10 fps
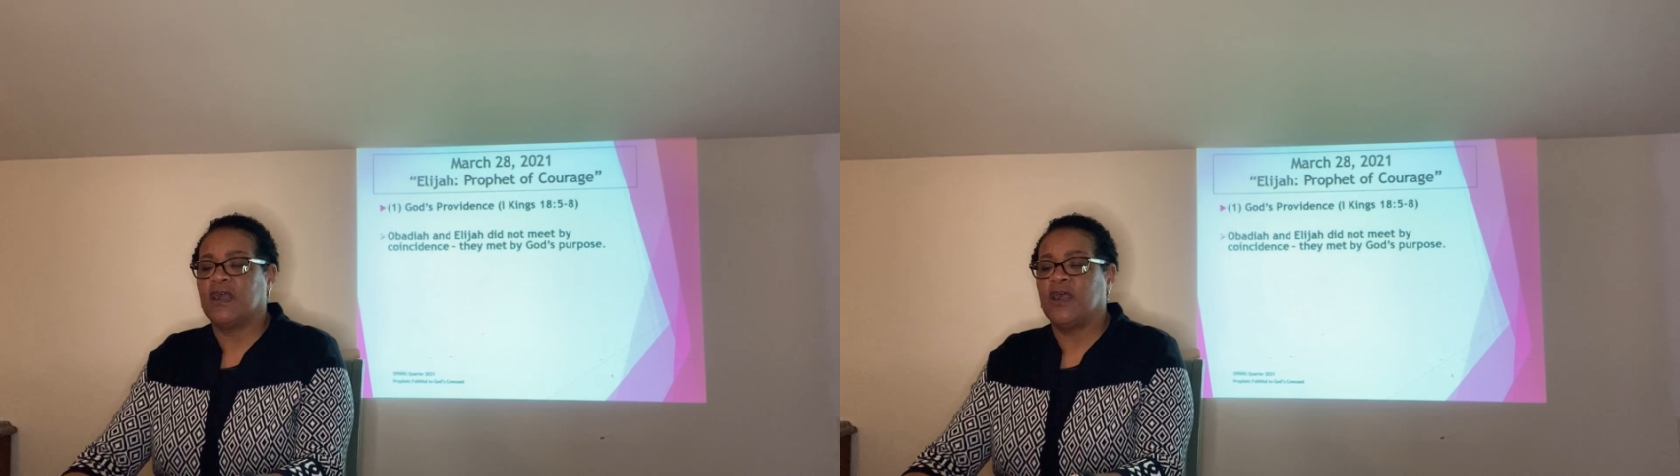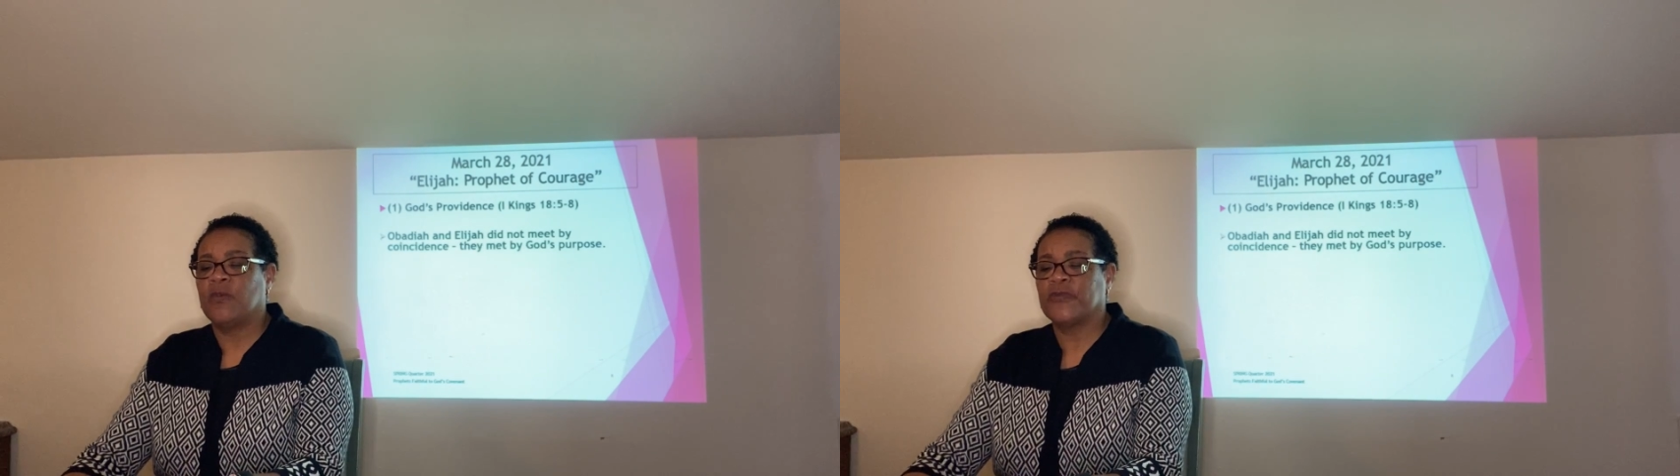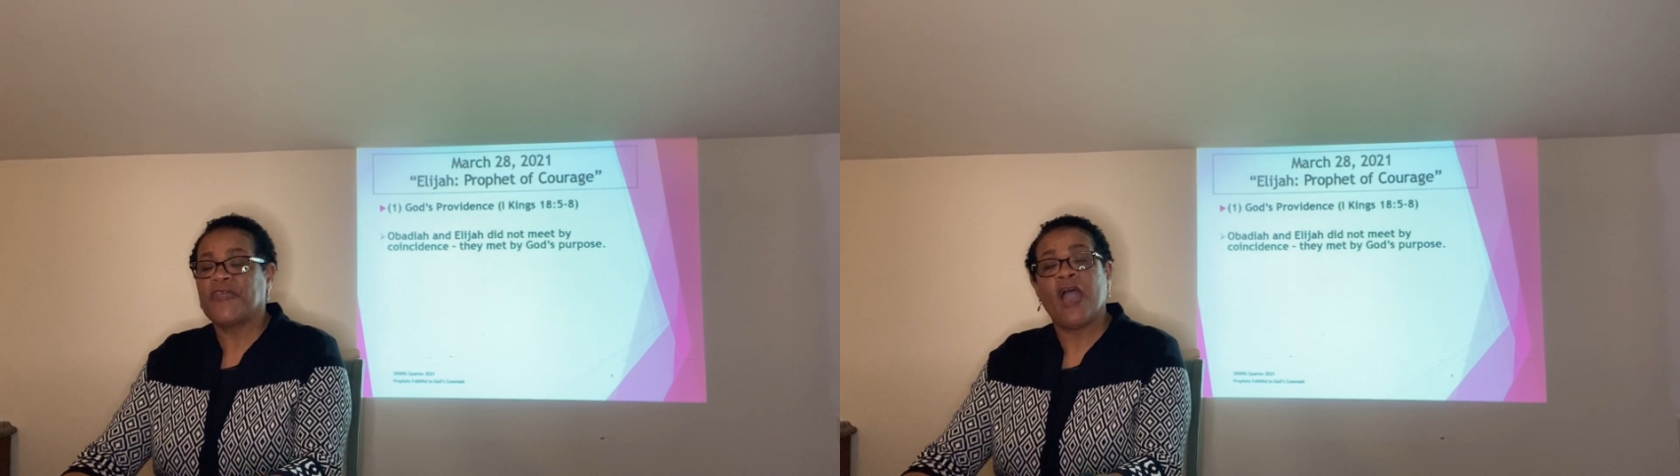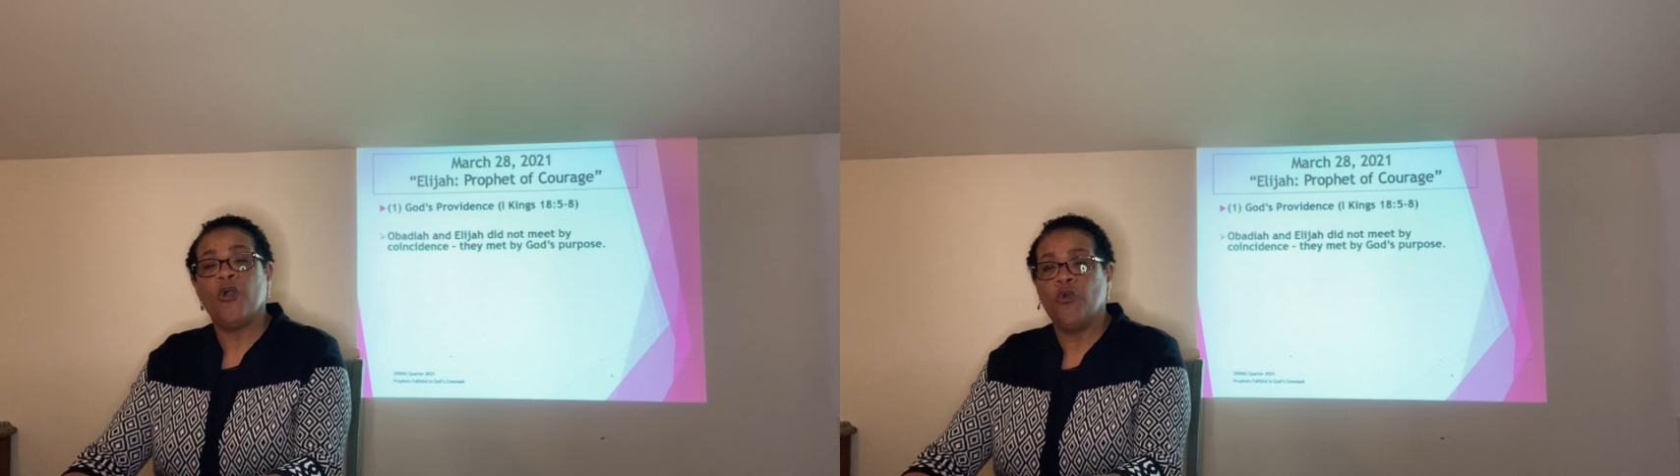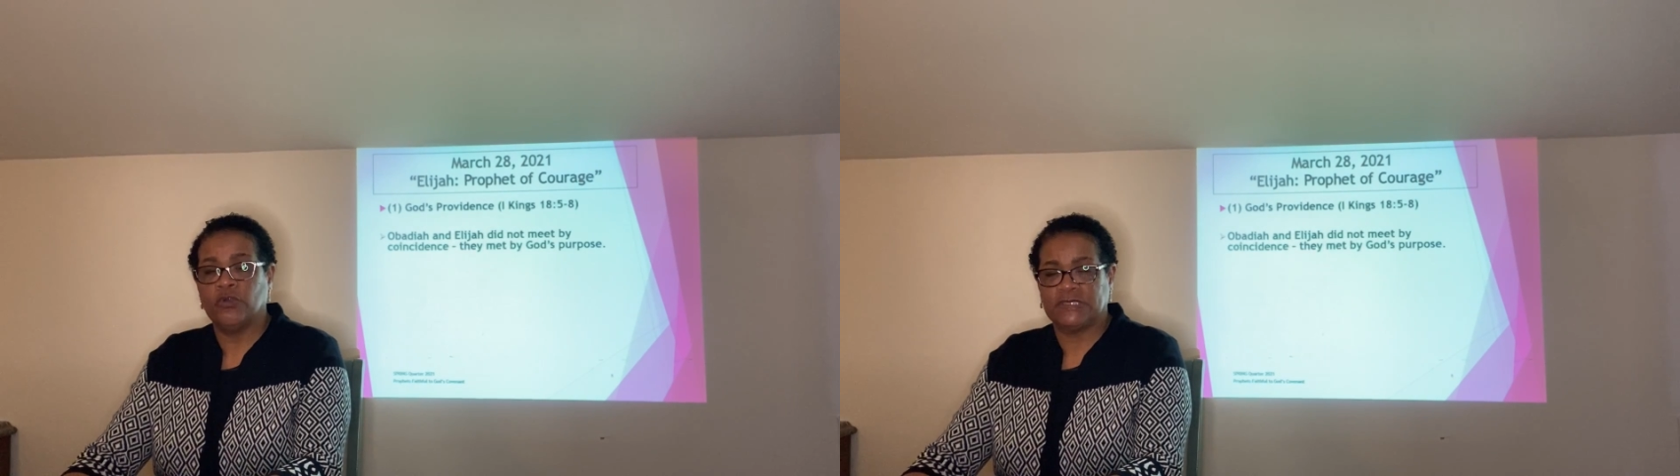uh,
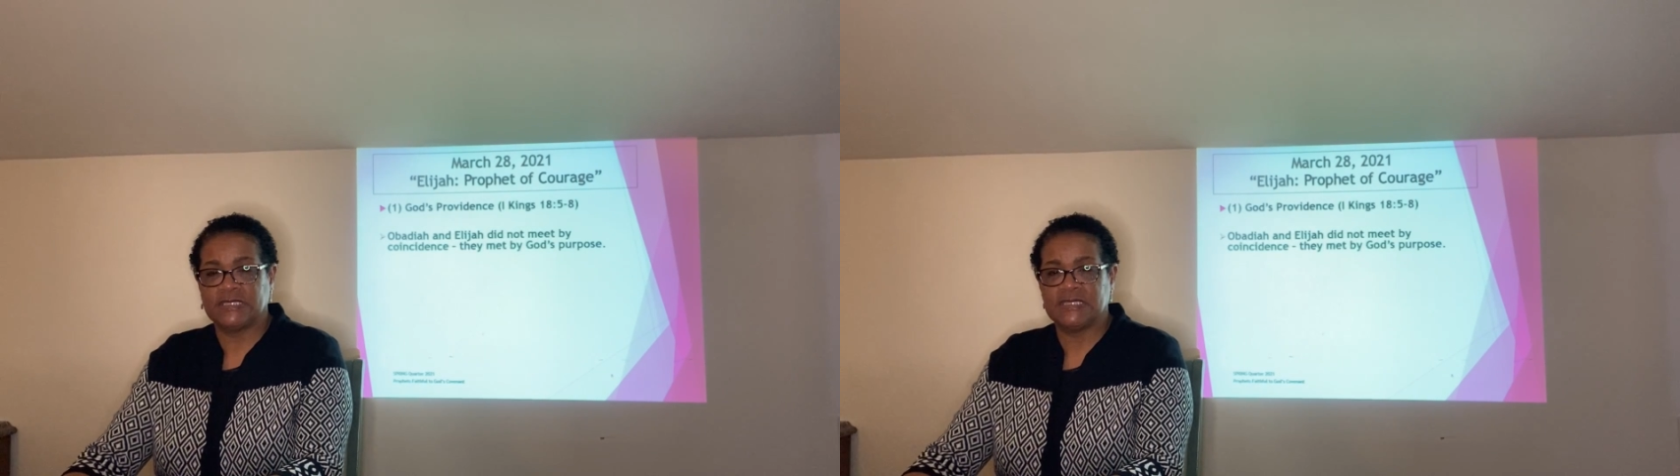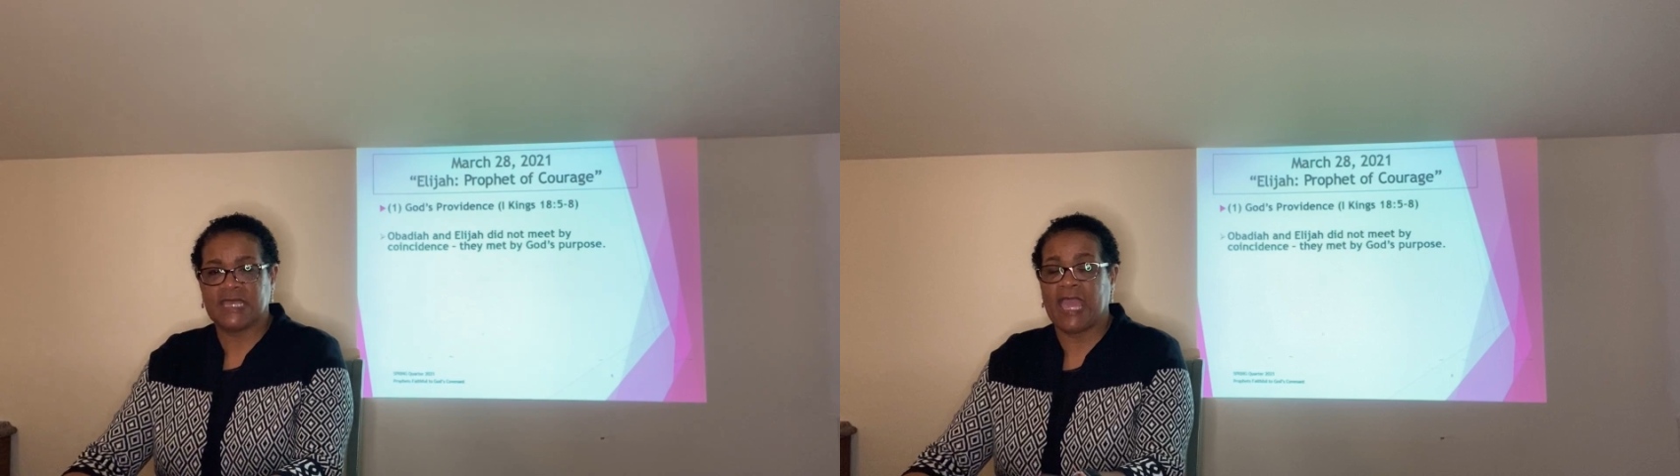without horses,